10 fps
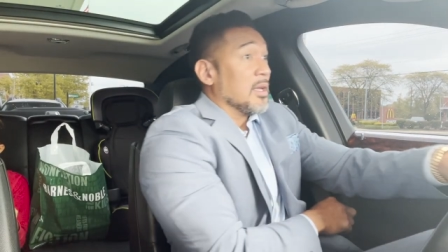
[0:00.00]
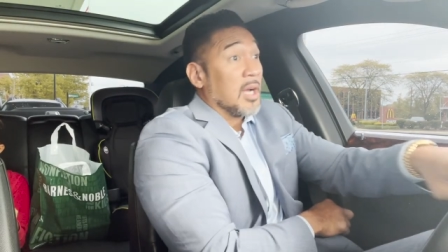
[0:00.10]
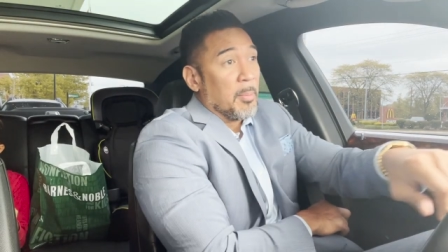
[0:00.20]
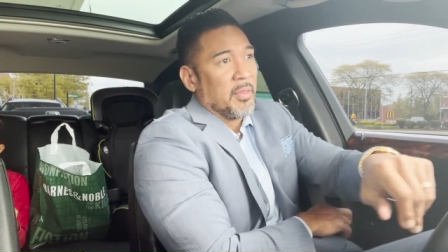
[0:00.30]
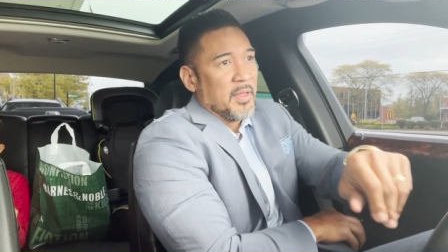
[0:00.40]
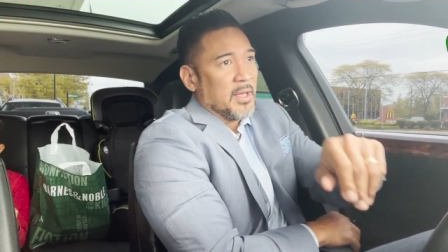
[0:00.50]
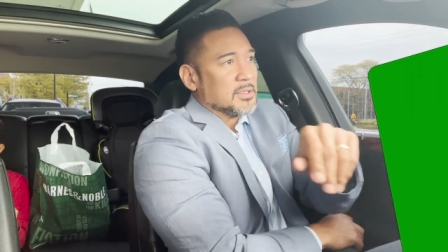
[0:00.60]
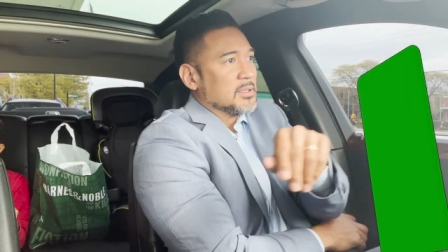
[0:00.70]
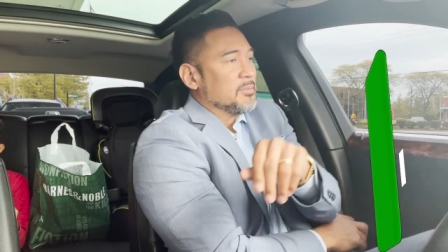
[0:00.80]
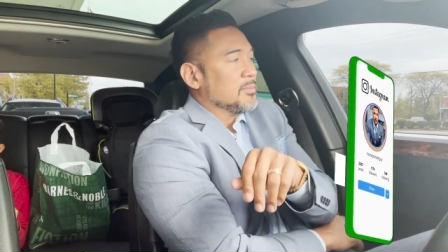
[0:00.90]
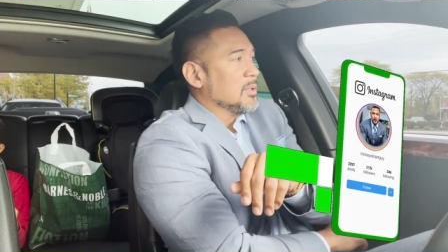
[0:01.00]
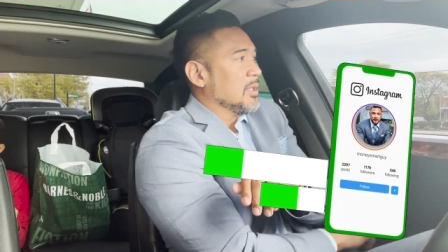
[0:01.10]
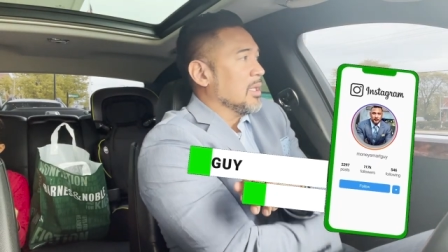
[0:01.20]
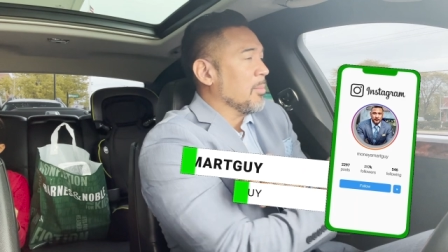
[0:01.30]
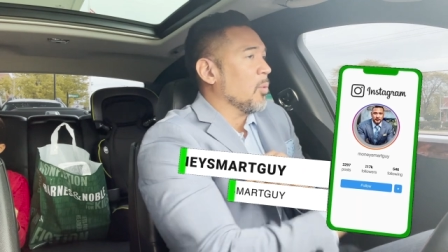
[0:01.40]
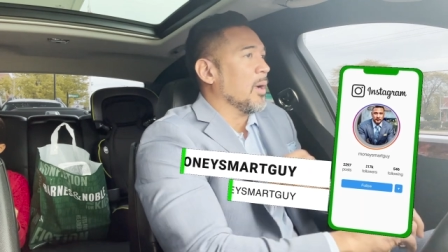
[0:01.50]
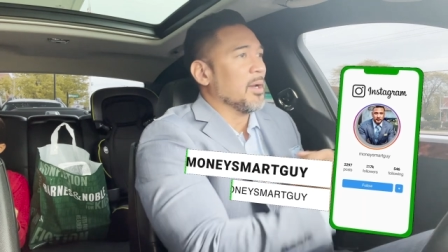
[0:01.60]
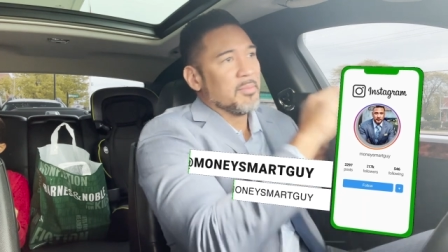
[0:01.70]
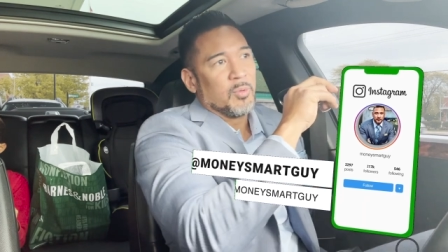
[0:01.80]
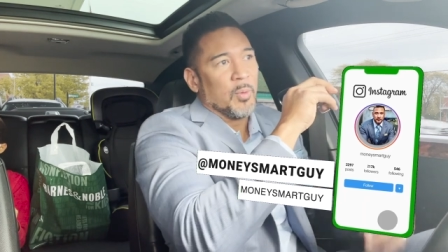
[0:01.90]
couple things. Number
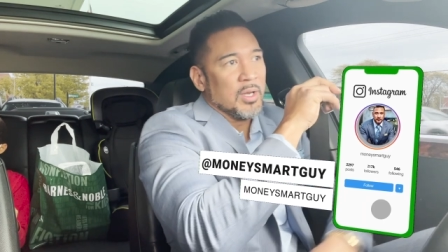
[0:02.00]
one,